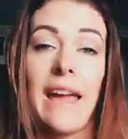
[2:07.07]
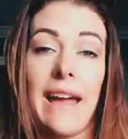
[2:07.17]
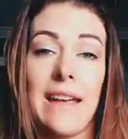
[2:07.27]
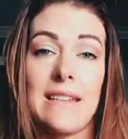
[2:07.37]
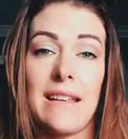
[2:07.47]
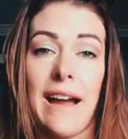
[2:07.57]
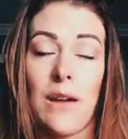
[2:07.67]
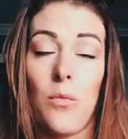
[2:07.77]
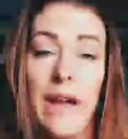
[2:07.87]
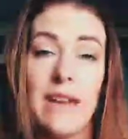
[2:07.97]
And
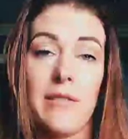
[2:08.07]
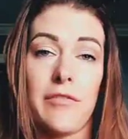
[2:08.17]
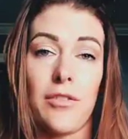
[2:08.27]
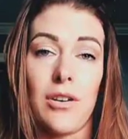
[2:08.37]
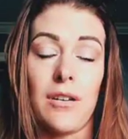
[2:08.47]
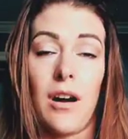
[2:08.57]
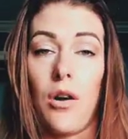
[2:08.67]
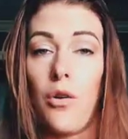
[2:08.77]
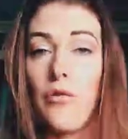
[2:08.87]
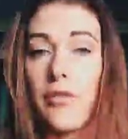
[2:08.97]
I waited for
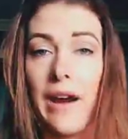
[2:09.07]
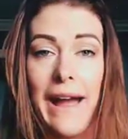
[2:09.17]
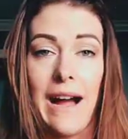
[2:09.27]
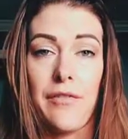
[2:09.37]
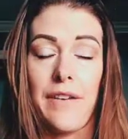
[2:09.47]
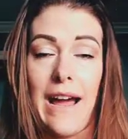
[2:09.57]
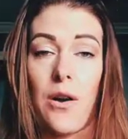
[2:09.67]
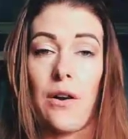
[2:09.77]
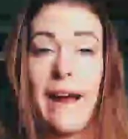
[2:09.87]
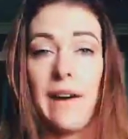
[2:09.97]
over a half an
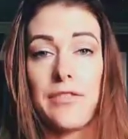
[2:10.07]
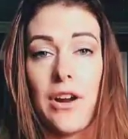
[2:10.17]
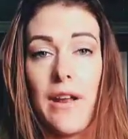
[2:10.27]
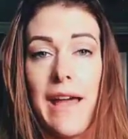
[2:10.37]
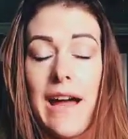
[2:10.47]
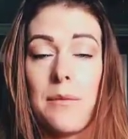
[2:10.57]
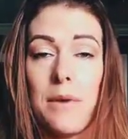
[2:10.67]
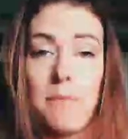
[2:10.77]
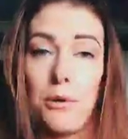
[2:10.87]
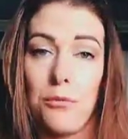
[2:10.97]
hour after I had had
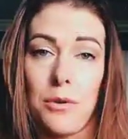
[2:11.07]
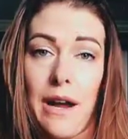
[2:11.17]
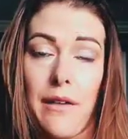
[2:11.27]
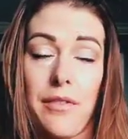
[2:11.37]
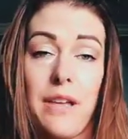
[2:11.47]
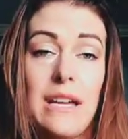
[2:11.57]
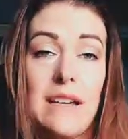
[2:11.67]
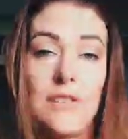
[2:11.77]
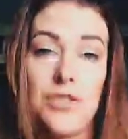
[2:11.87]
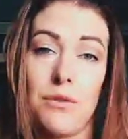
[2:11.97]
my bone broth
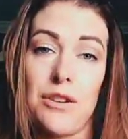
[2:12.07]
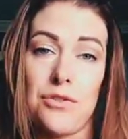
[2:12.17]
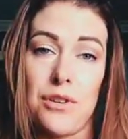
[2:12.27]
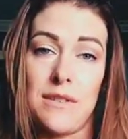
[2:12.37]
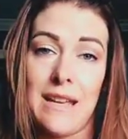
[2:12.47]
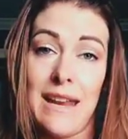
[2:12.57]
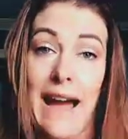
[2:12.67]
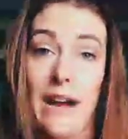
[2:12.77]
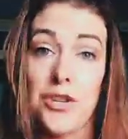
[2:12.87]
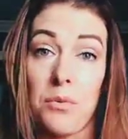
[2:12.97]
to introduce
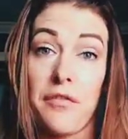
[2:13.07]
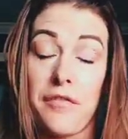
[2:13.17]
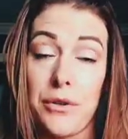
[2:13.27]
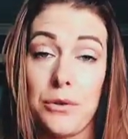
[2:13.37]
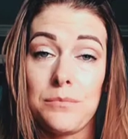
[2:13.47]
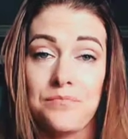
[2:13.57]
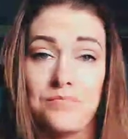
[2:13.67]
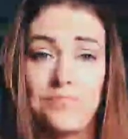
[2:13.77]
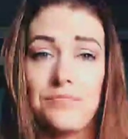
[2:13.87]
any actual food.